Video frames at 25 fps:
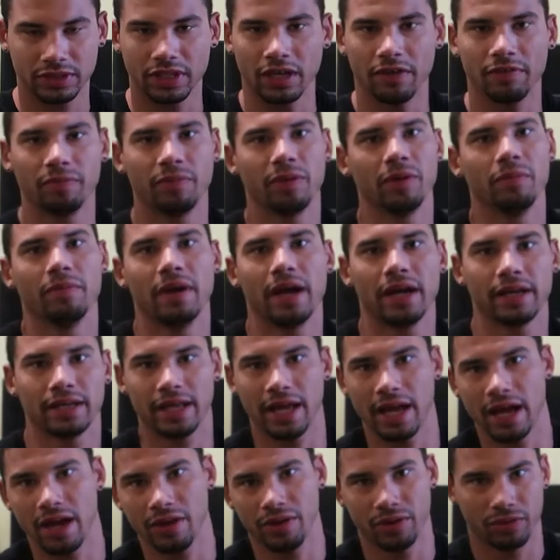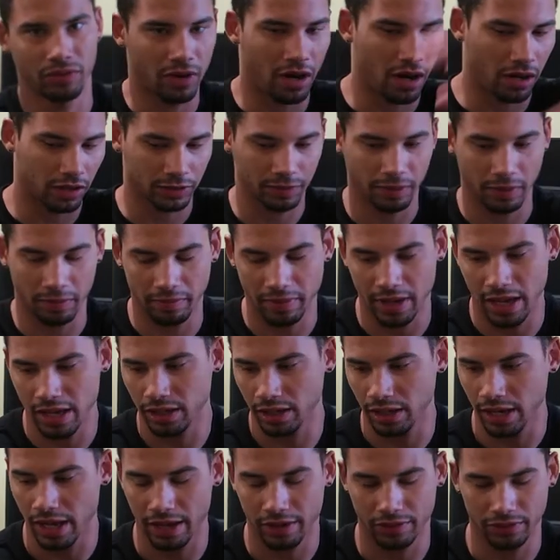stuff put back down, the rocks put
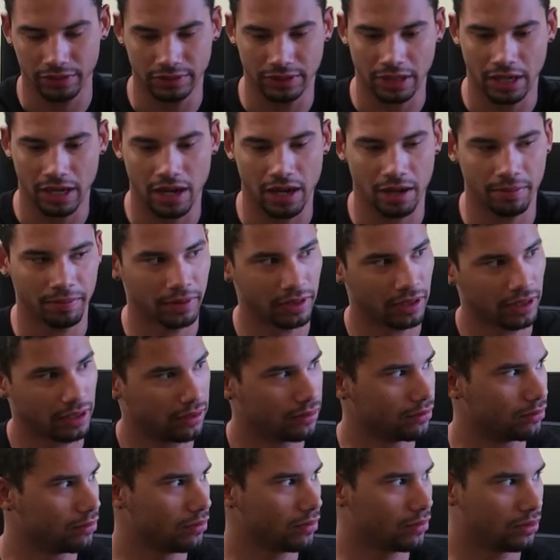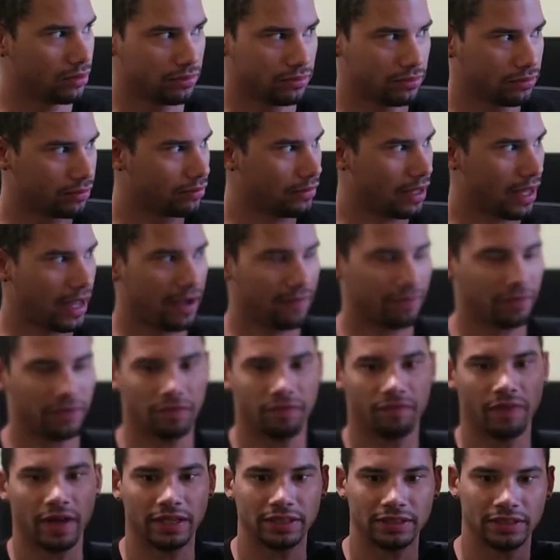back down on top, and then half
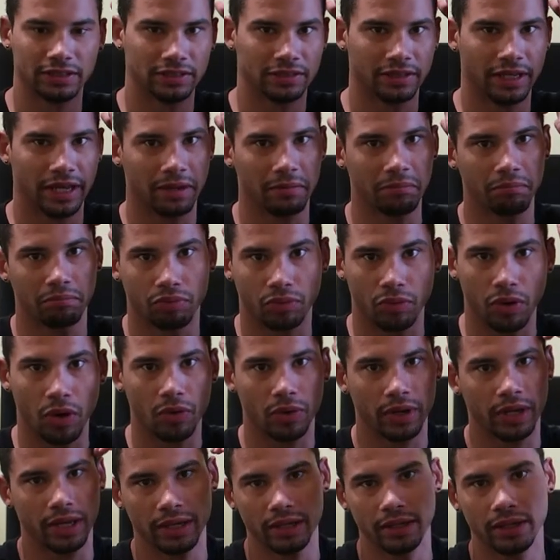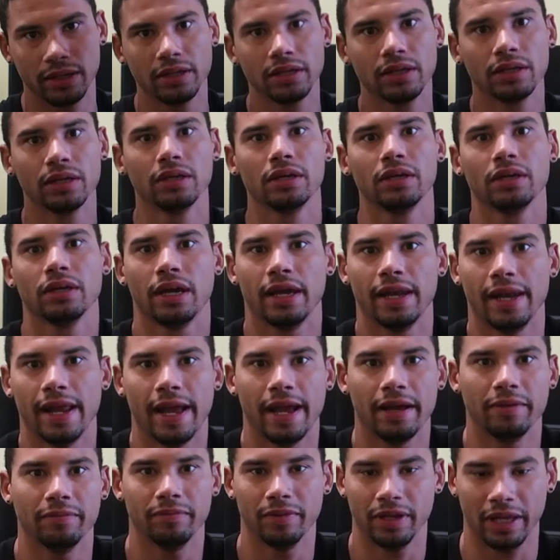the fence is like broken and
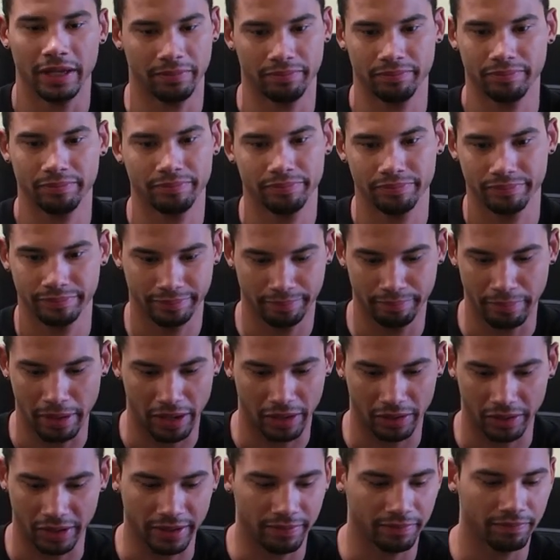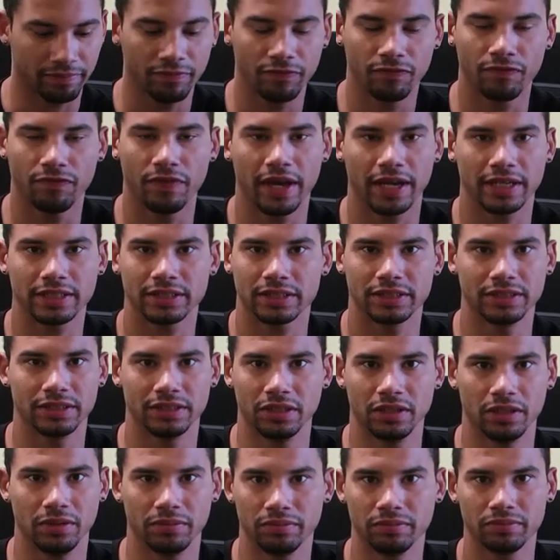half like barely fixed
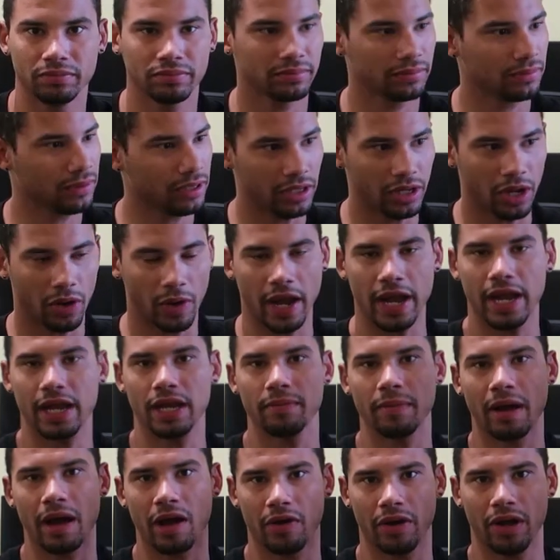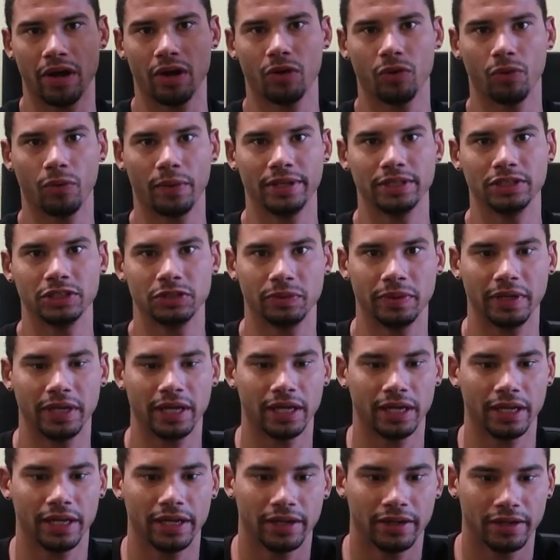because of the, you know, 80 mile an hour winds we
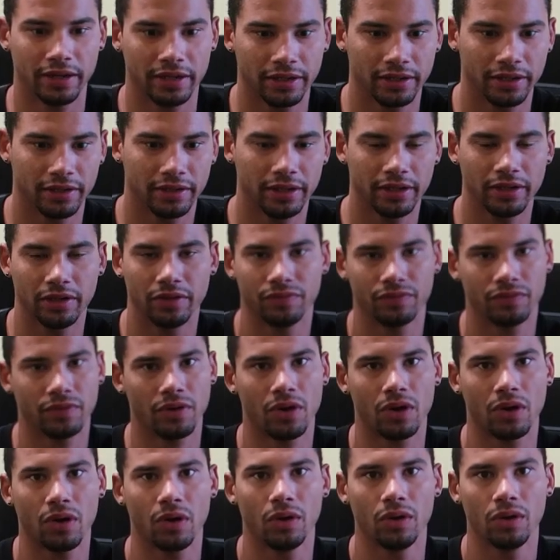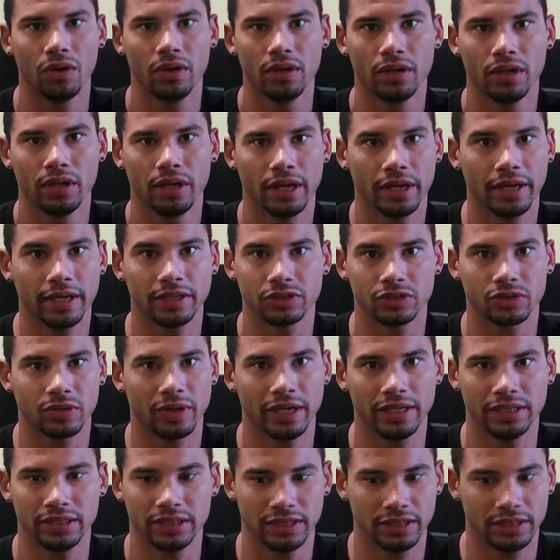get here in the fall. It gets
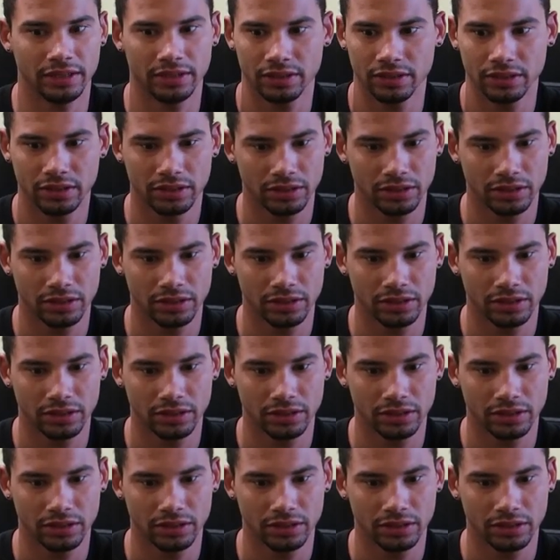crazy